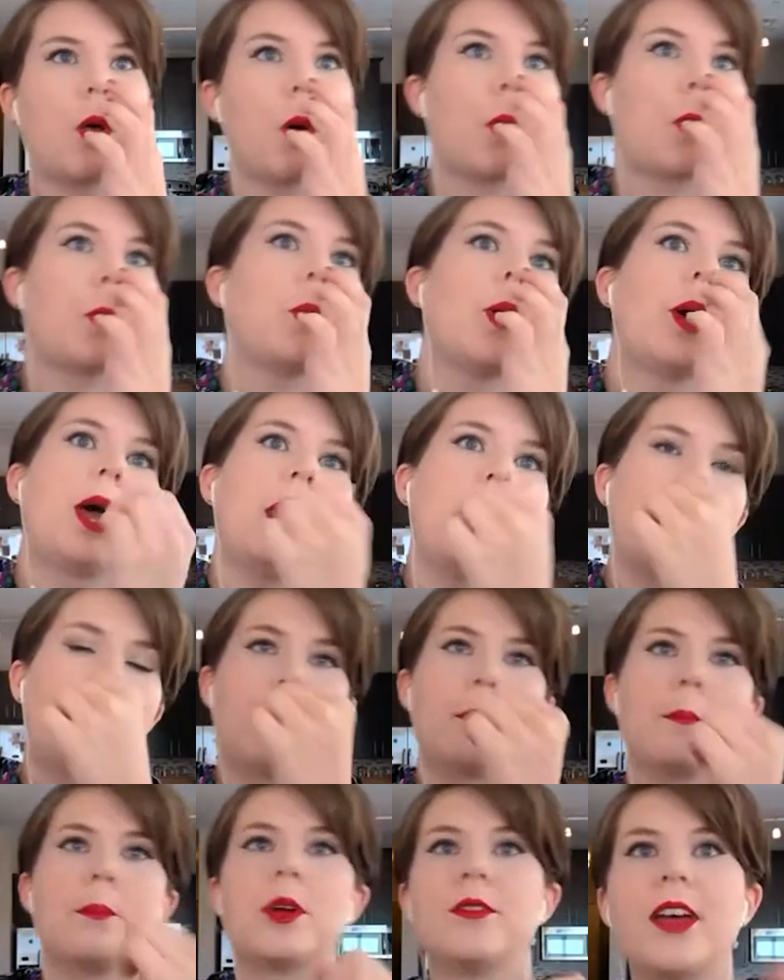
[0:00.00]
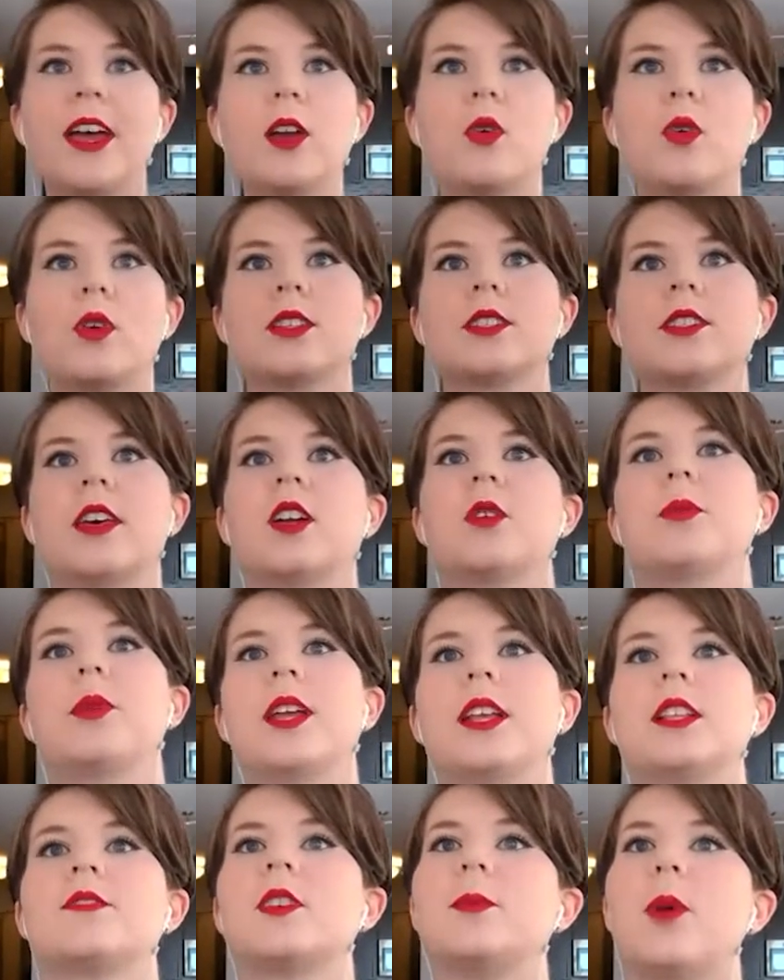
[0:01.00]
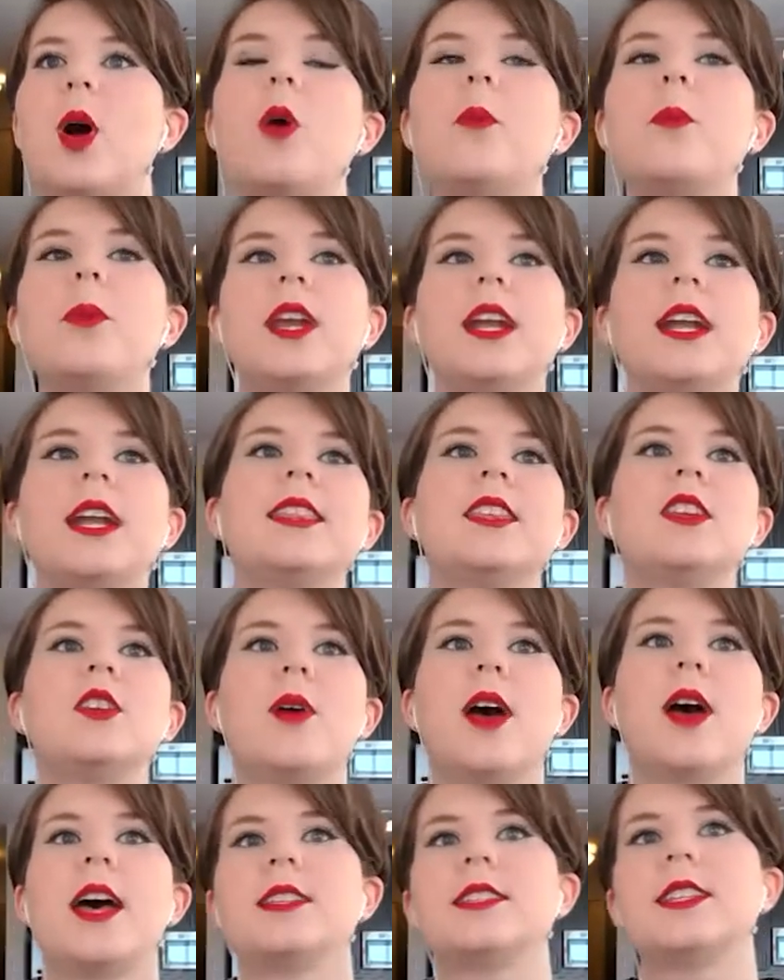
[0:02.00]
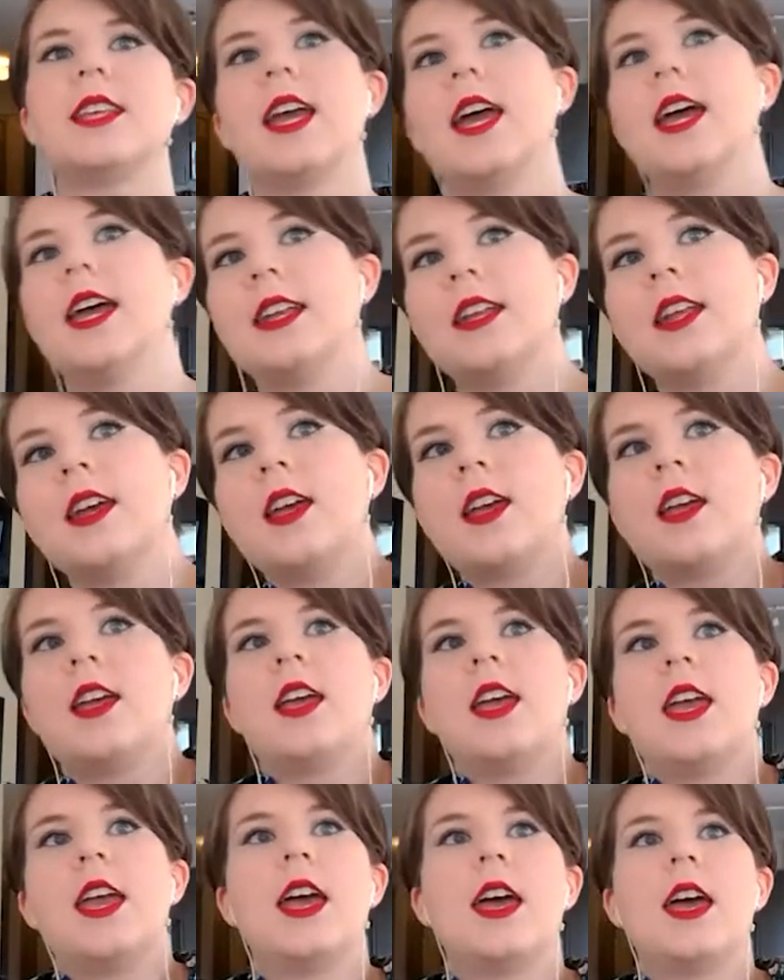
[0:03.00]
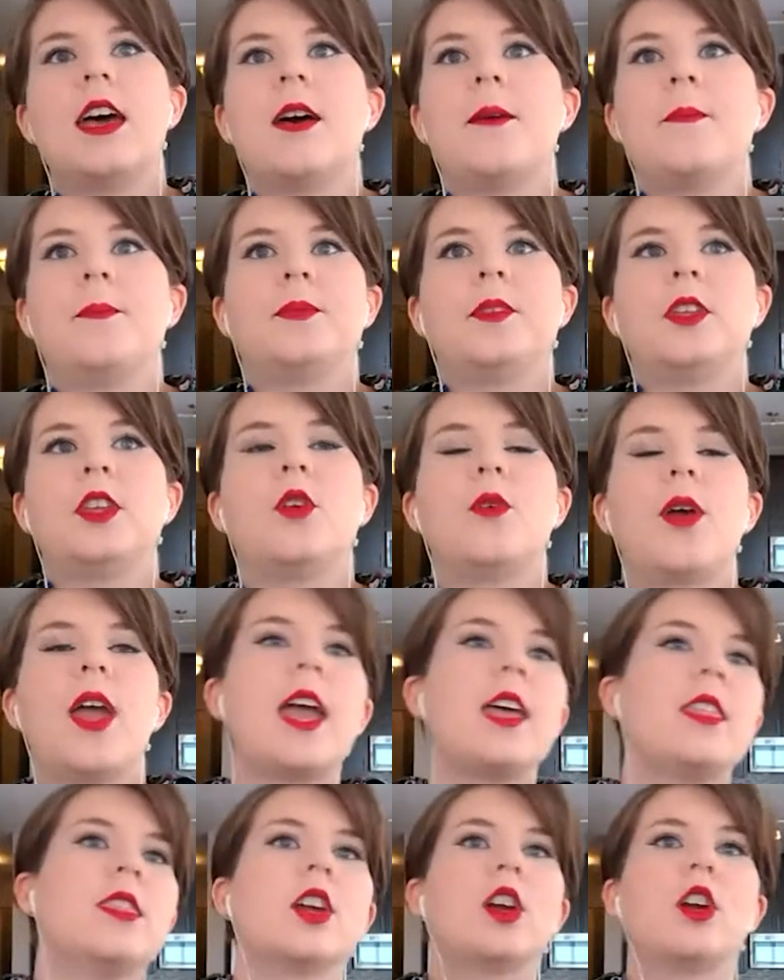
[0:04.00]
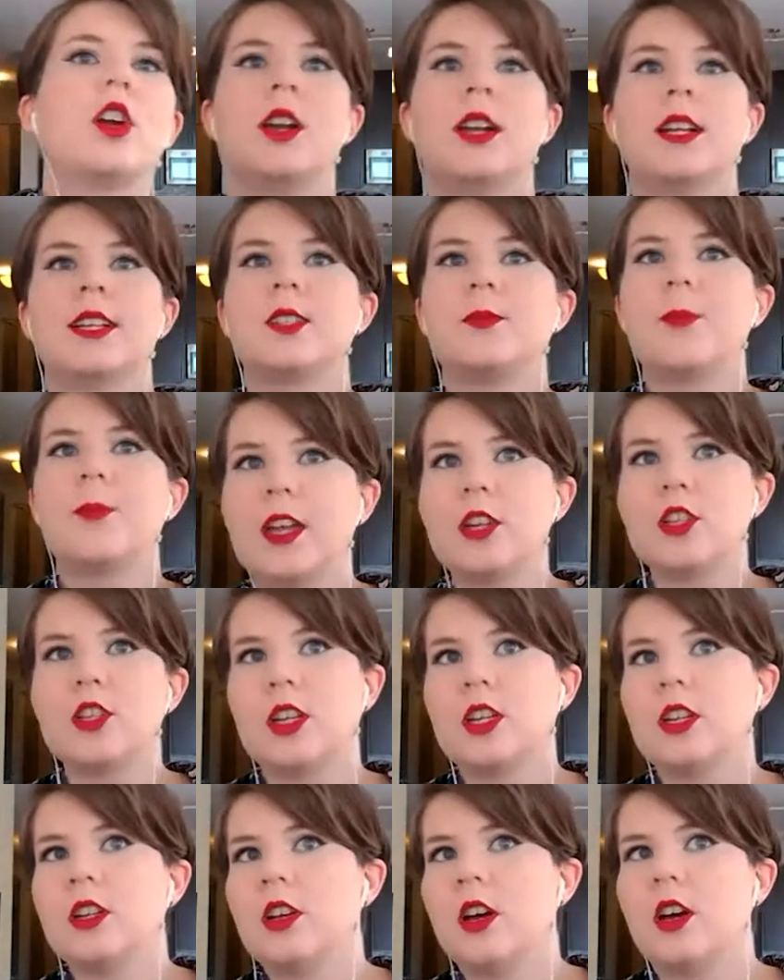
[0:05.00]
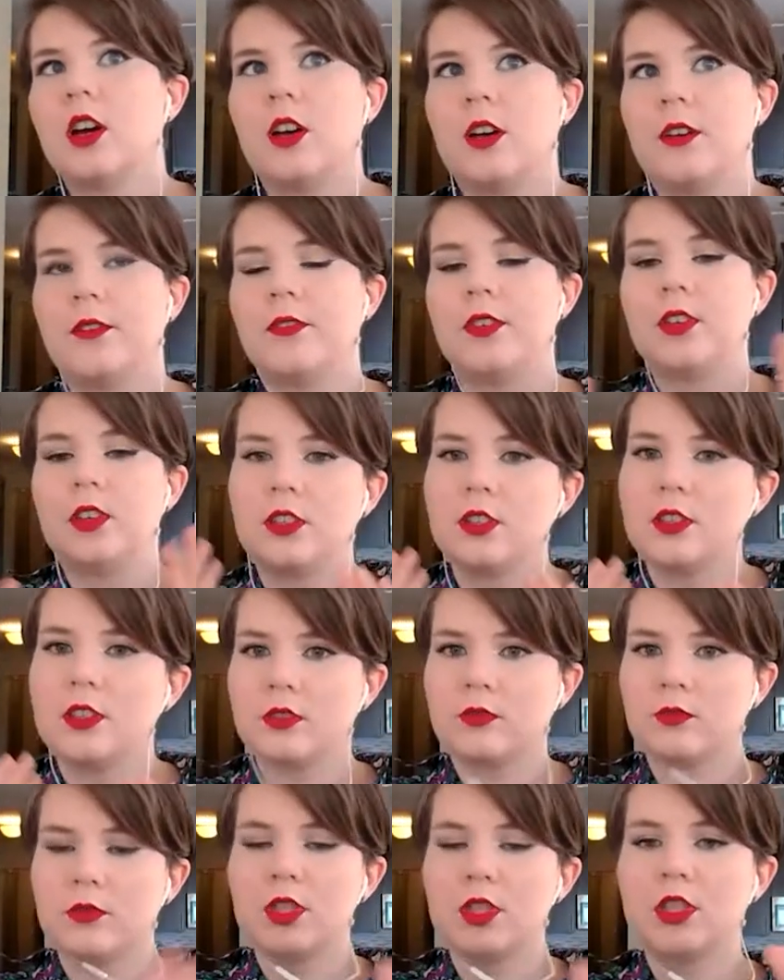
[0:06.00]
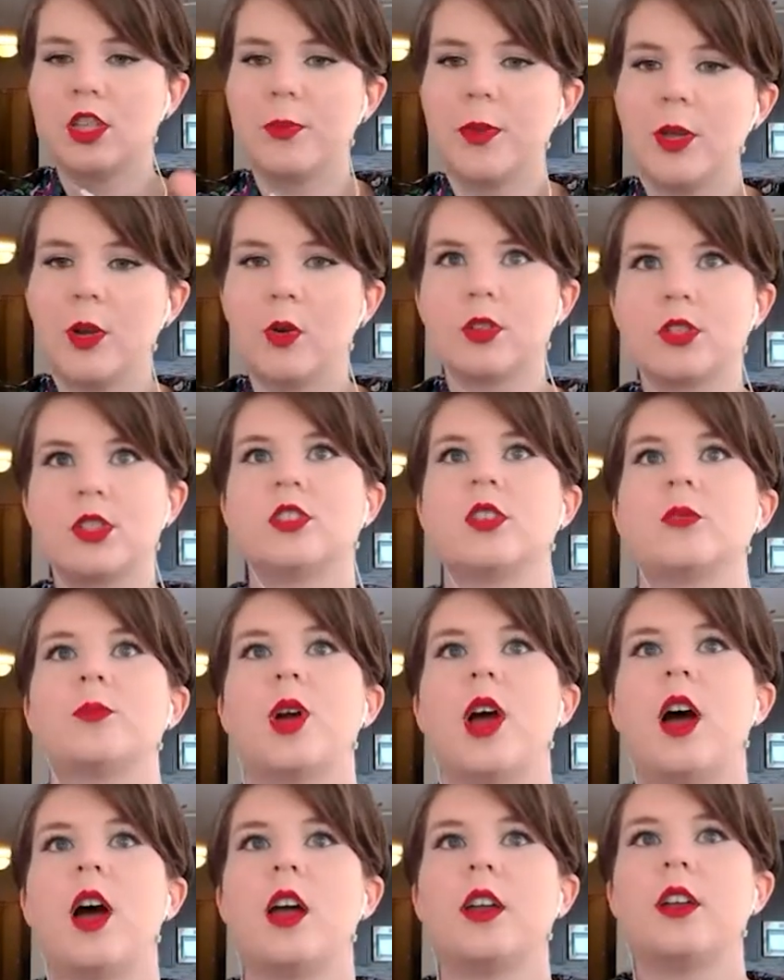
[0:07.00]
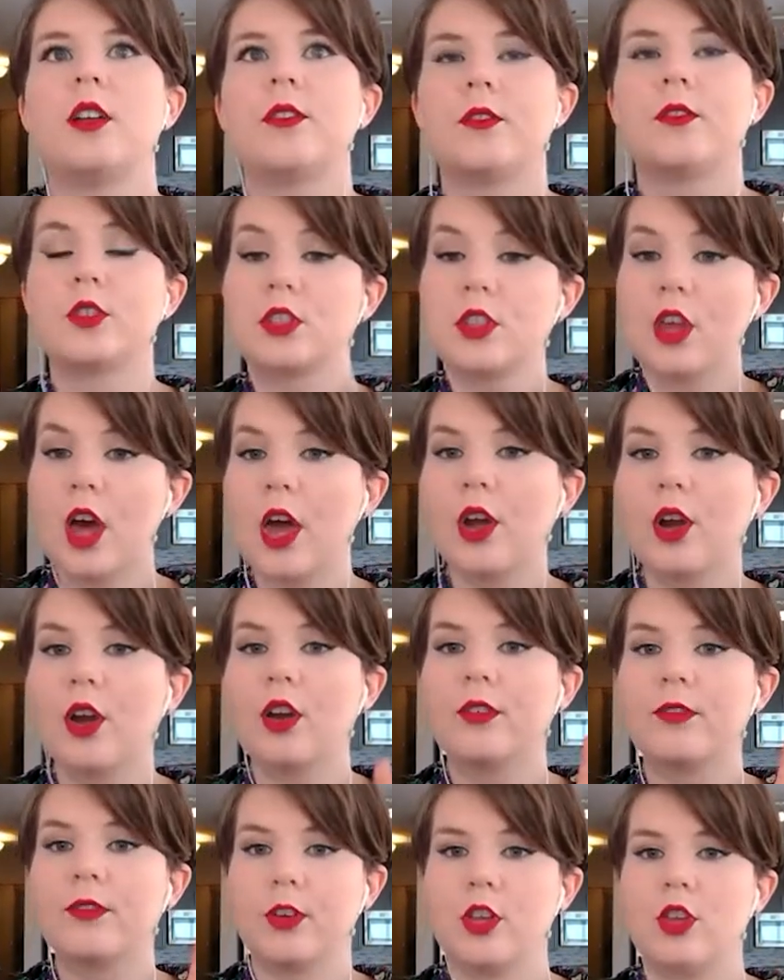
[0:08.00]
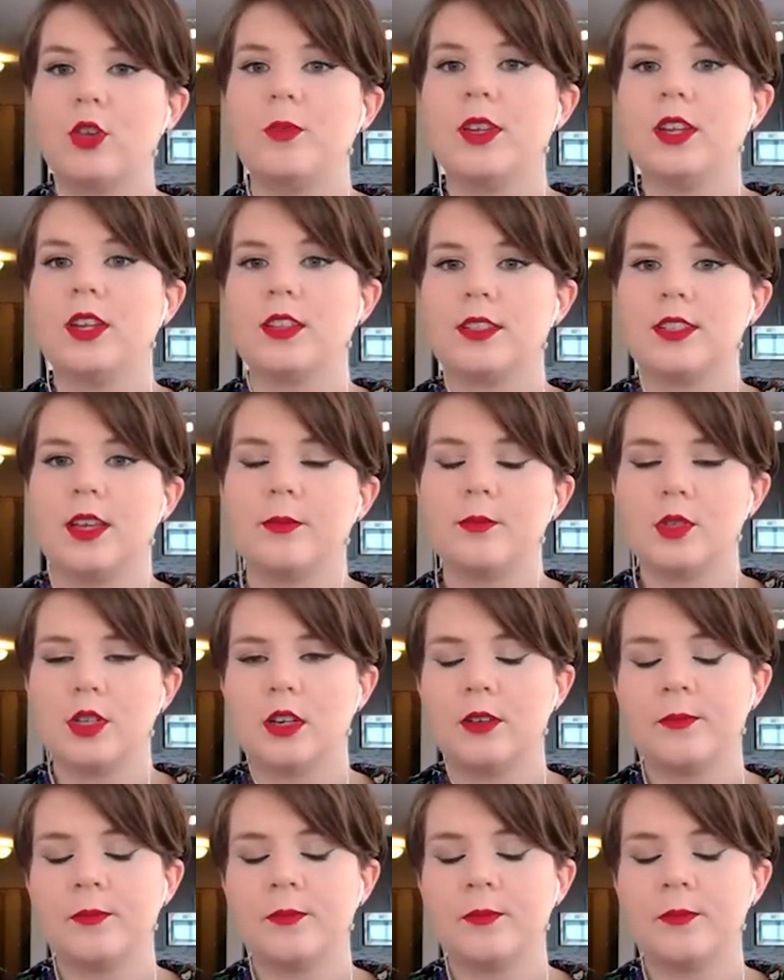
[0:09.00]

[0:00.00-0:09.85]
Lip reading: would prevent horse slaughter plants from opening in the US and end the current expansion of shipping horses abroad for slaughter for human consumption.